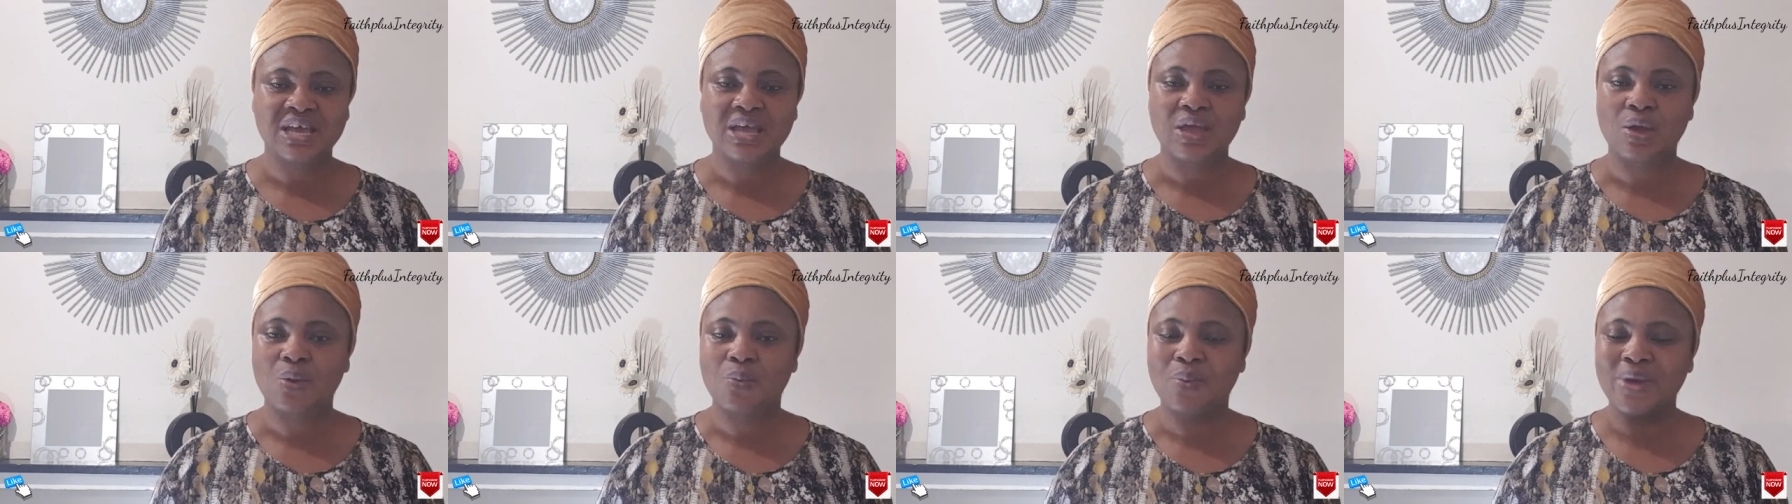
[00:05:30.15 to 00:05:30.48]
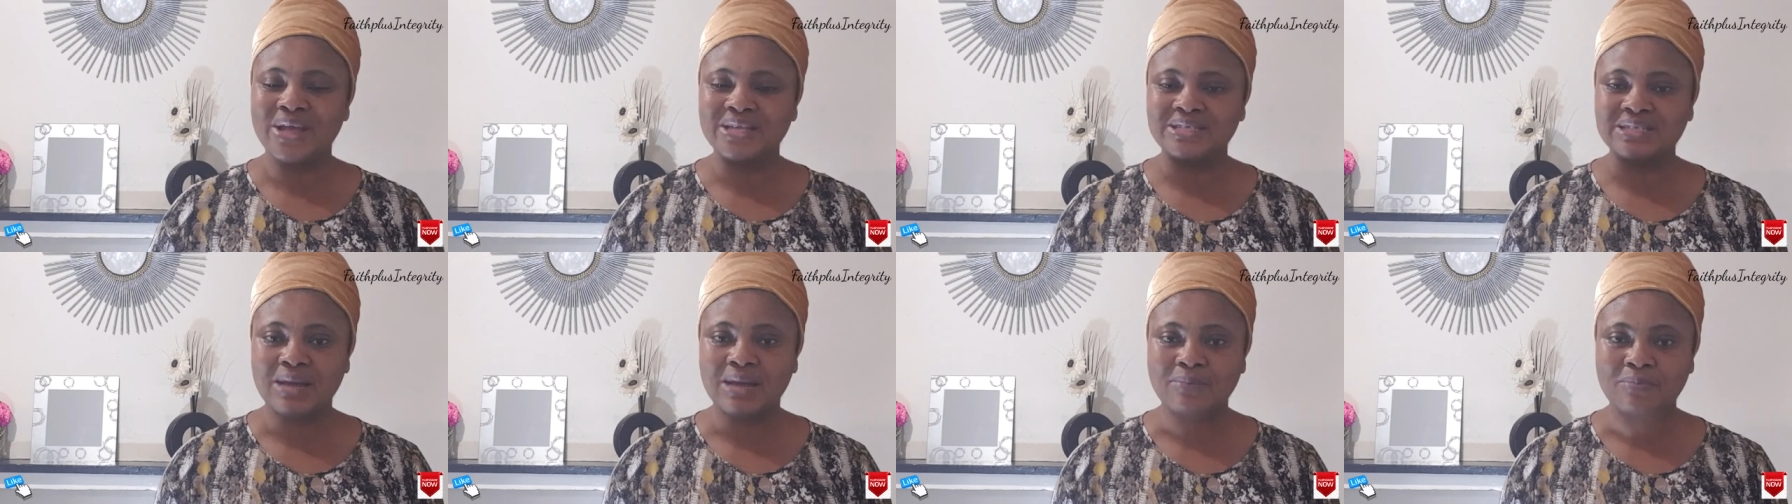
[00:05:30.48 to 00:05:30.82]
He
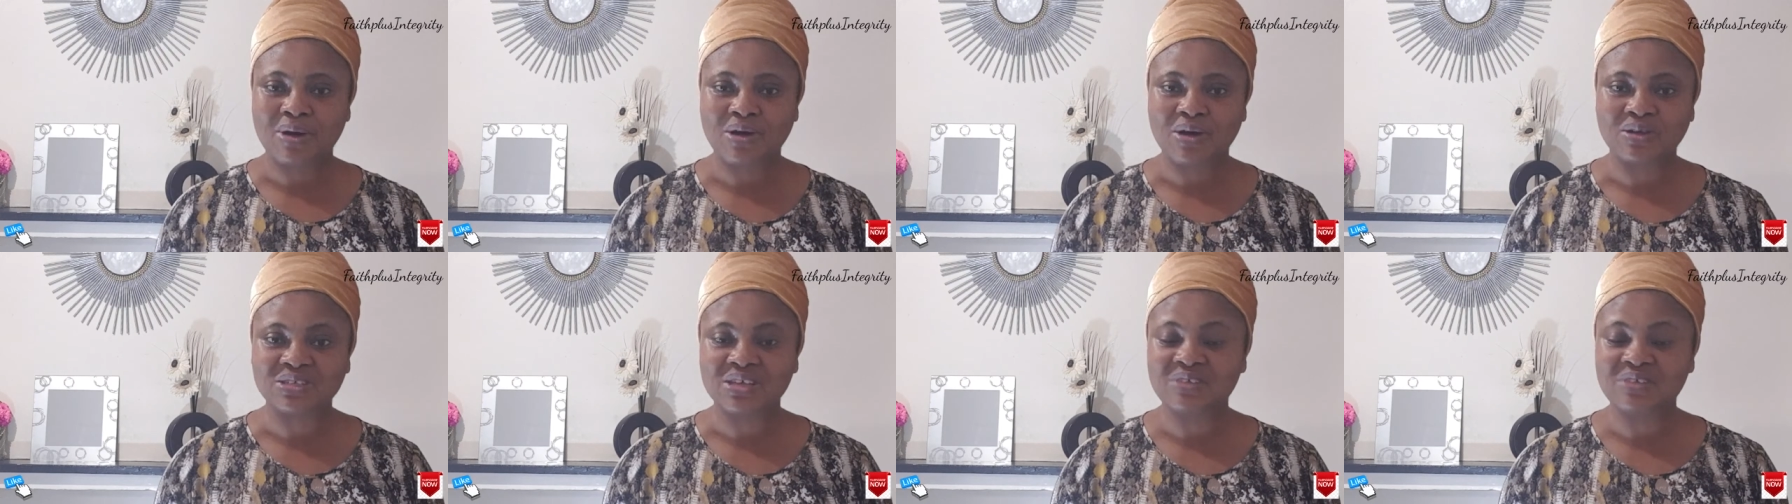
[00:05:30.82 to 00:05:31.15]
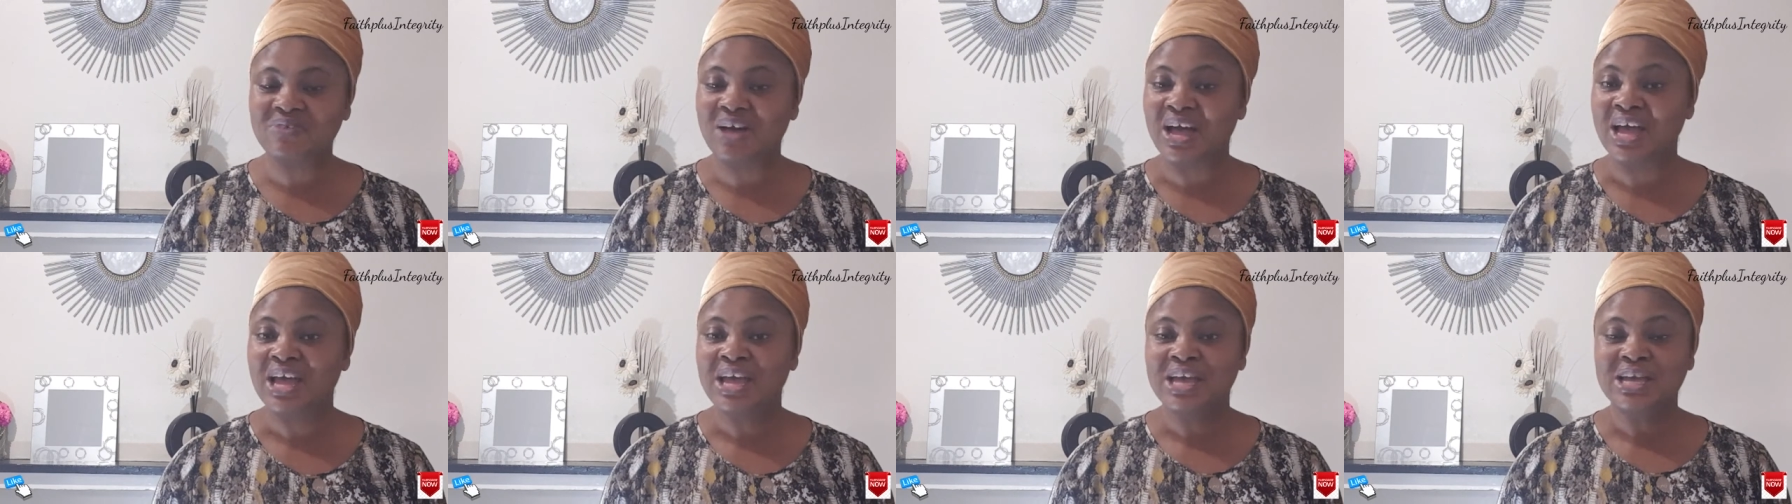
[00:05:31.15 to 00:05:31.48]
went about,
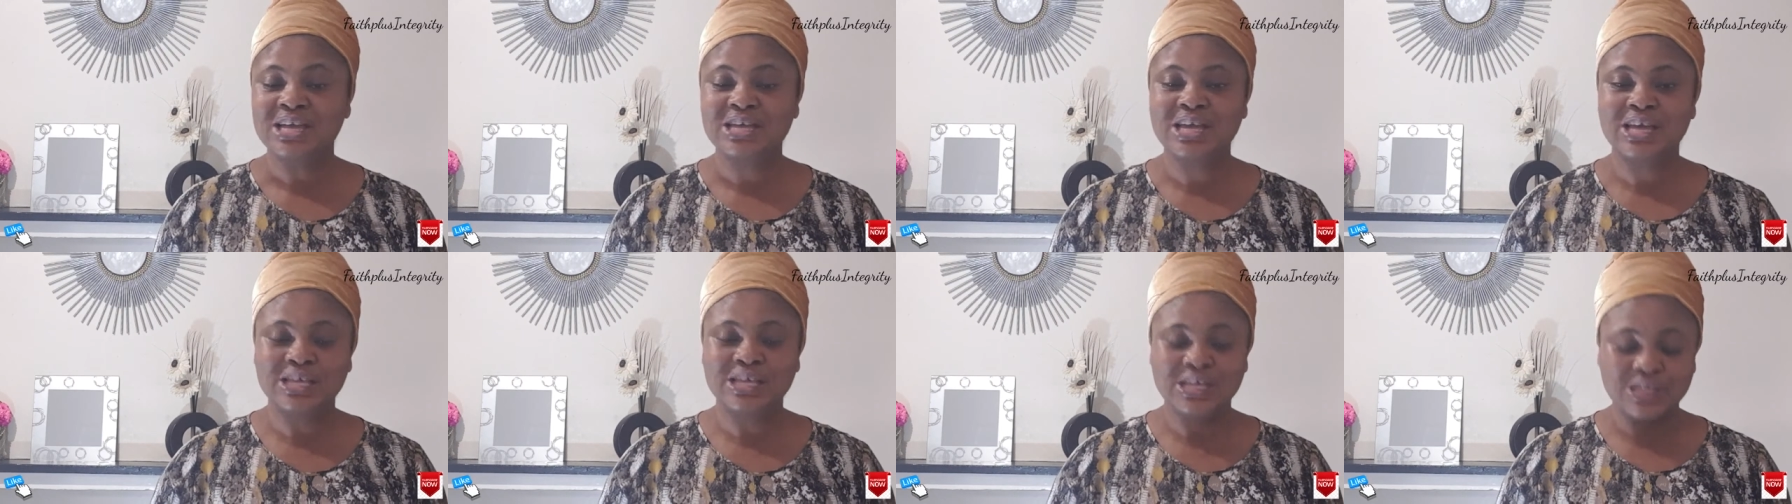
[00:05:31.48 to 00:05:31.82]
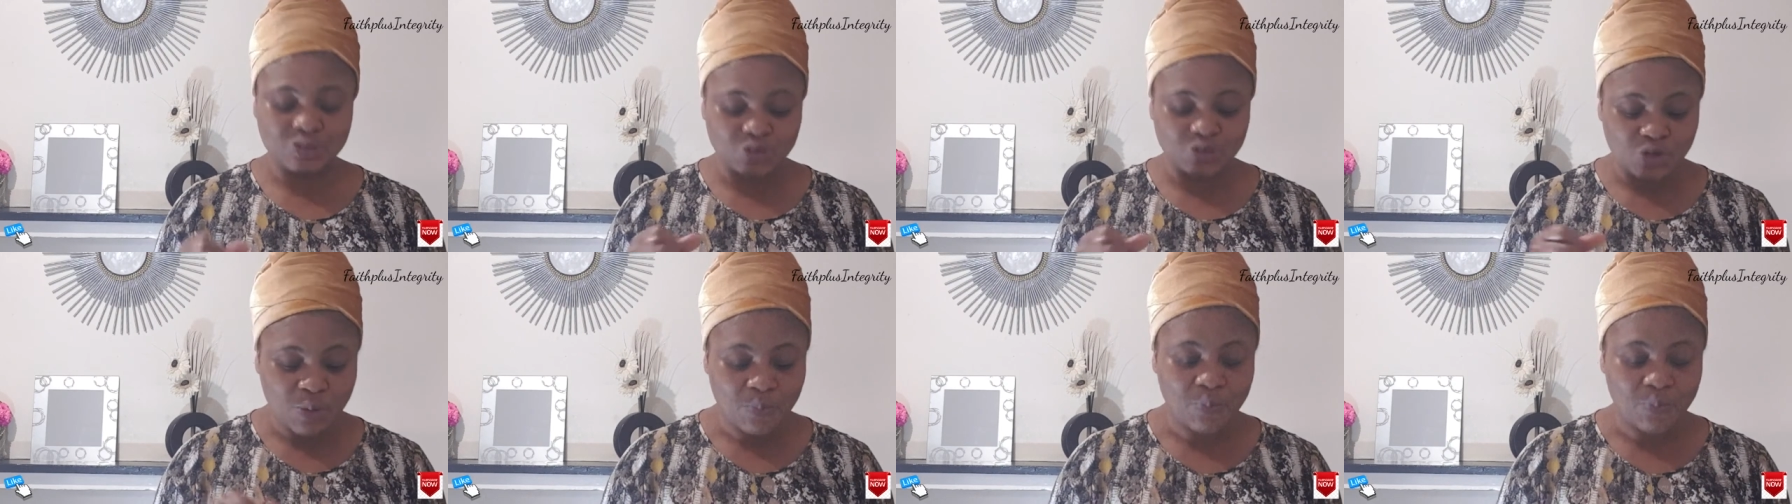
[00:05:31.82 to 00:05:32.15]
even
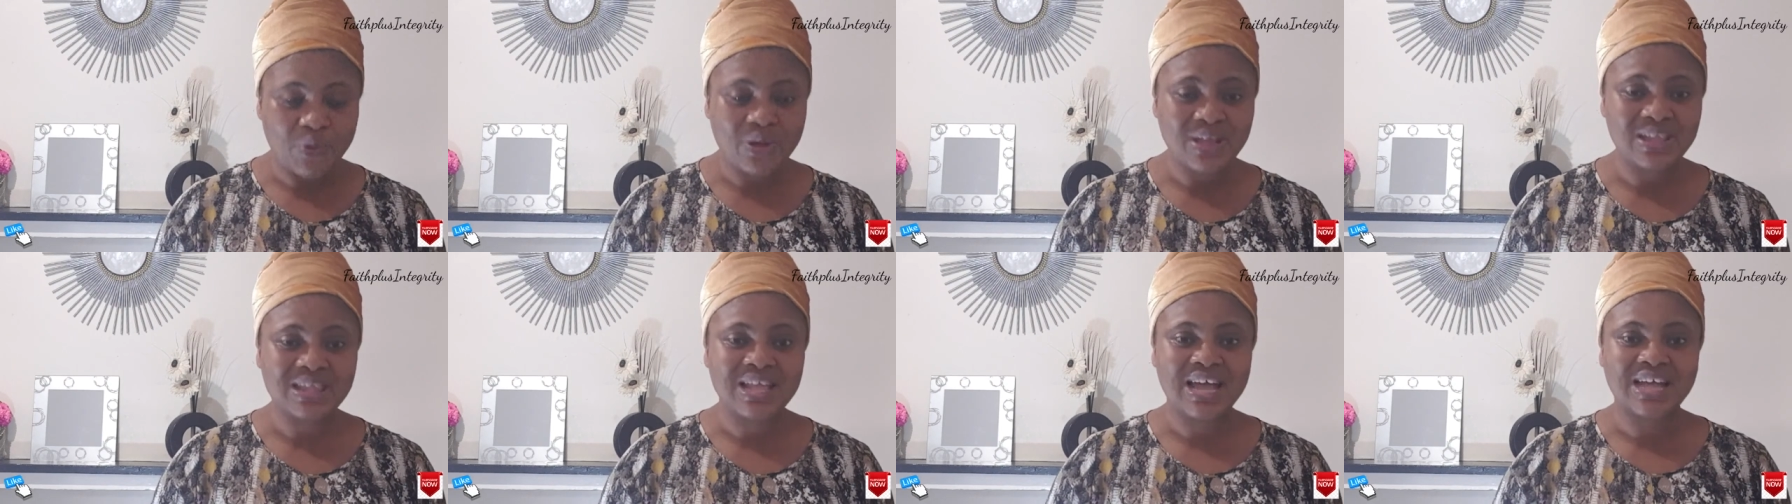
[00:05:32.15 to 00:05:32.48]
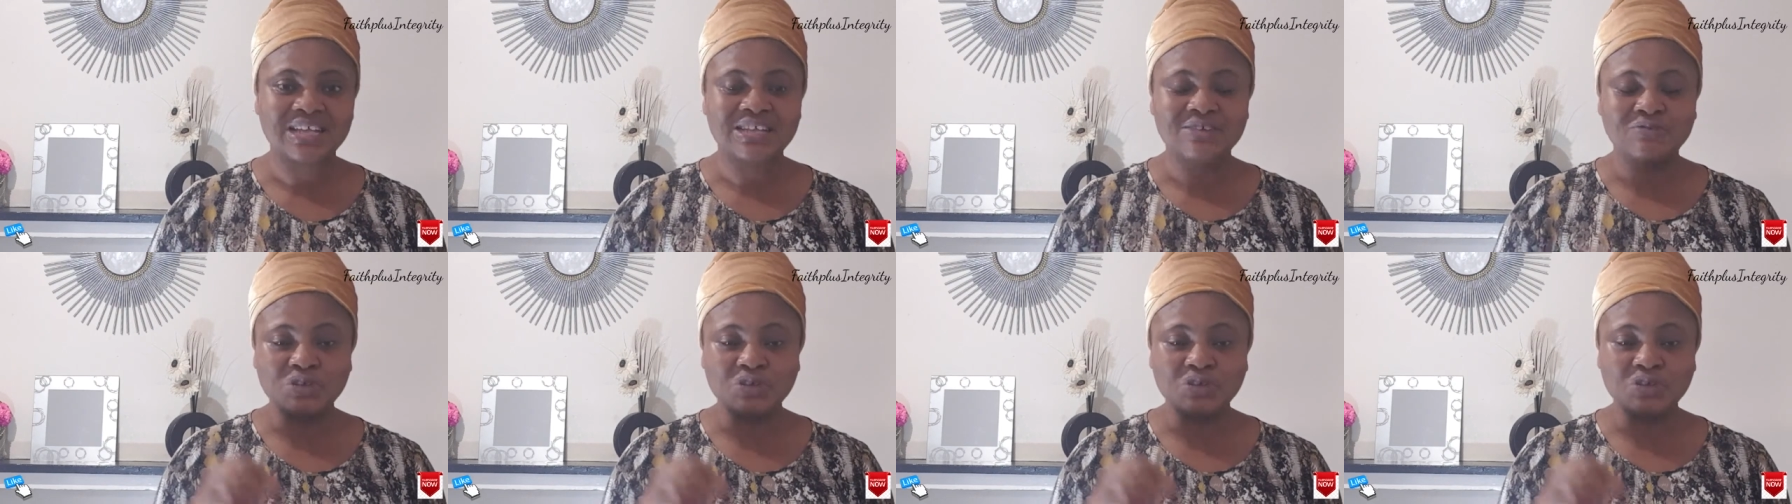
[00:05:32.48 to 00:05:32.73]
to the point that